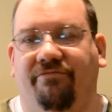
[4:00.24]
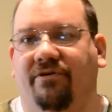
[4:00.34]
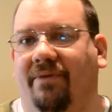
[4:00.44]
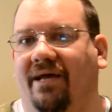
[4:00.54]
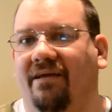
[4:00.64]

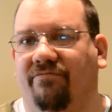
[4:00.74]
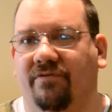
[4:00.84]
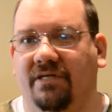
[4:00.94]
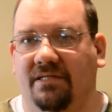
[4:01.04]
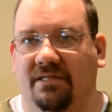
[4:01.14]
foot by 8
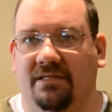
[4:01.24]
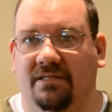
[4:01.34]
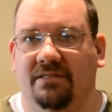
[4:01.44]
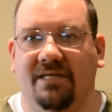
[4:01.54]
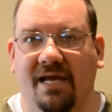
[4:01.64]
foot
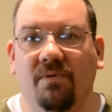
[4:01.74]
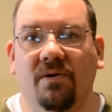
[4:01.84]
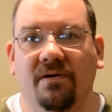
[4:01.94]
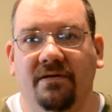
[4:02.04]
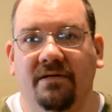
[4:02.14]
table.
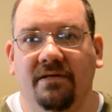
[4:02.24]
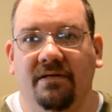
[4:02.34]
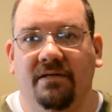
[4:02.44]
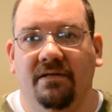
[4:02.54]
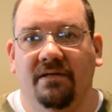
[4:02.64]

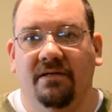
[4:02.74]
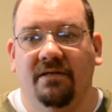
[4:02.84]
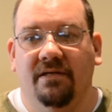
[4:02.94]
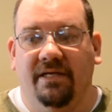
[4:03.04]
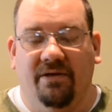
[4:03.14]

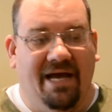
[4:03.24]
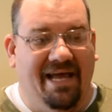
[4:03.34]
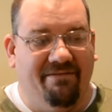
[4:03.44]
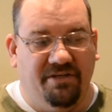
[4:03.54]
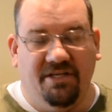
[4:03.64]
I
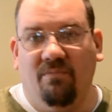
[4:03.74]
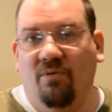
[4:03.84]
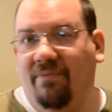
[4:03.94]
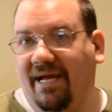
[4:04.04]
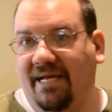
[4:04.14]
have a
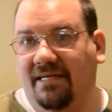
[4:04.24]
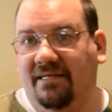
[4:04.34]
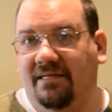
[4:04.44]
double main.